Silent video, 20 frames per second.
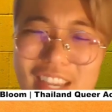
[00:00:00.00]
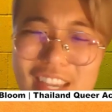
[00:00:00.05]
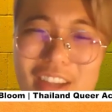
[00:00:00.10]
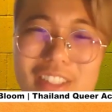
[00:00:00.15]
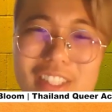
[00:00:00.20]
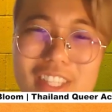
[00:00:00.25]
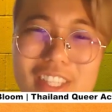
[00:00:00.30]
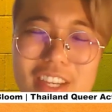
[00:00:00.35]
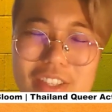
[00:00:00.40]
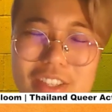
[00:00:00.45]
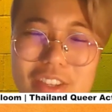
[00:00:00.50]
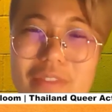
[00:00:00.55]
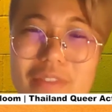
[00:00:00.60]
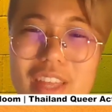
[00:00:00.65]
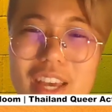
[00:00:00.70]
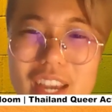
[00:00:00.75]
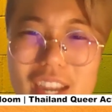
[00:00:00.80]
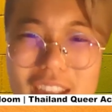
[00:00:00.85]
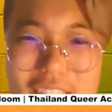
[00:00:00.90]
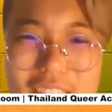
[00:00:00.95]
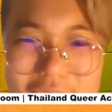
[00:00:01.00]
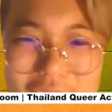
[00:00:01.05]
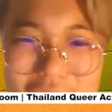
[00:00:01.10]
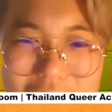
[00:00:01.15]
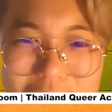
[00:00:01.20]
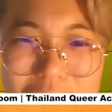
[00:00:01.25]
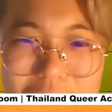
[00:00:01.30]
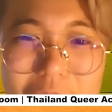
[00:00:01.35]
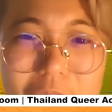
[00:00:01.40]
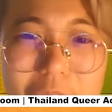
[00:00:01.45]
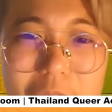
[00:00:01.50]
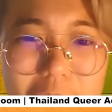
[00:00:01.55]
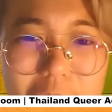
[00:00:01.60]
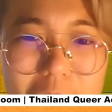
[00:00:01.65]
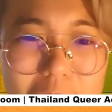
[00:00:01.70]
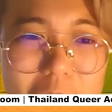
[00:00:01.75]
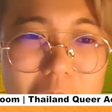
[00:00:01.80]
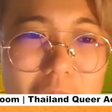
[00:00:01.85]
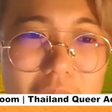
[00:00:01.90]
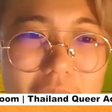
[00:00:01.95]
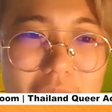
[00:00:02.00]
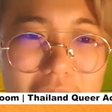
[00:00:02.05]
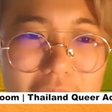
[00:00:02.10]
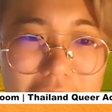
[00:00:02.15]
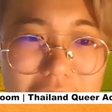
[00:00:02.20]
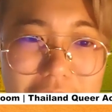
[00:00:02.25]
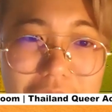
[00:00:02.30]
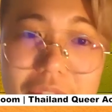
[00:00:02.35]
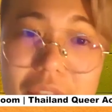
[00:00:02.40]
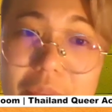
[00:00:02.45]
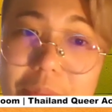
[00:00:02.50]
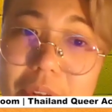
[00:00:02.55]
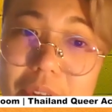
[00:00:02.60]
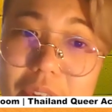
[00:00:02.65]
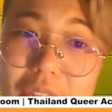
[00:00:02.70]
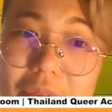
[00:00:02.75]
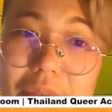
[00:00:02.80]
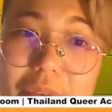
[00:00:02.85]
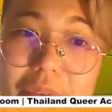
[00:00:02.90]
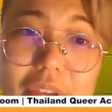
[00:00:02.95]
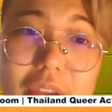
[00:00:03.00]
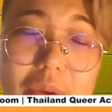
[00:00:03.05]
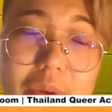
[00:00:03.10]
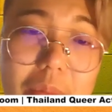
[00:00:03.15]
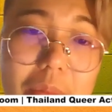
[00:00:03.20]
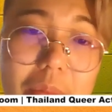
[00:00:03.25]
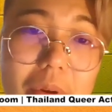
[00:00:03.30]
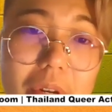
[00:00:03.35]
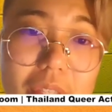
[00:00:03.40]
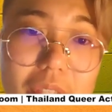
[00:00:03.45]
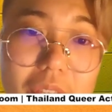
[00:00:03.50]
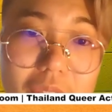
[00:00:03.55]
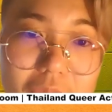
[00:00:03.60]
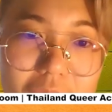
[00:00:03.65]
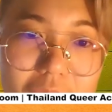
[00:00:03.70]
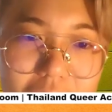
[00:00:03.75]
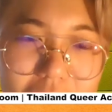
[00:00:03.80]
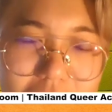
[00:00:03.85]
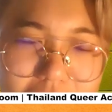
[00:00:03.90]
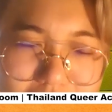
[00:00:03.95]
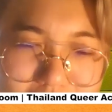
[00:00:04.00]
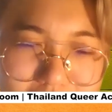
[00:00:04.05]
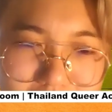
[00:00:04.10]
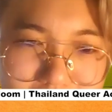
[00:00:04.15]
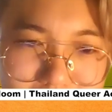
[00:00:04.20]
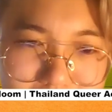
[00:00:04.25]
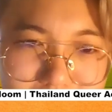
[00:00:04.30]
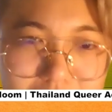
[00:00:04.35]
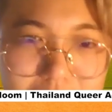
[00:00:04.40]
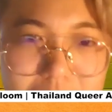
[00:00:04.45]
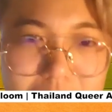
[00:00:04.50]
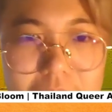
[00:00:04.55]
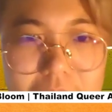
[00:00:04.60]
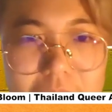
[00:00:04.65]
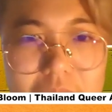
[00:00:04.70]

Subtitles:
outside of Thailand, for those who are unfamiliar with our political context,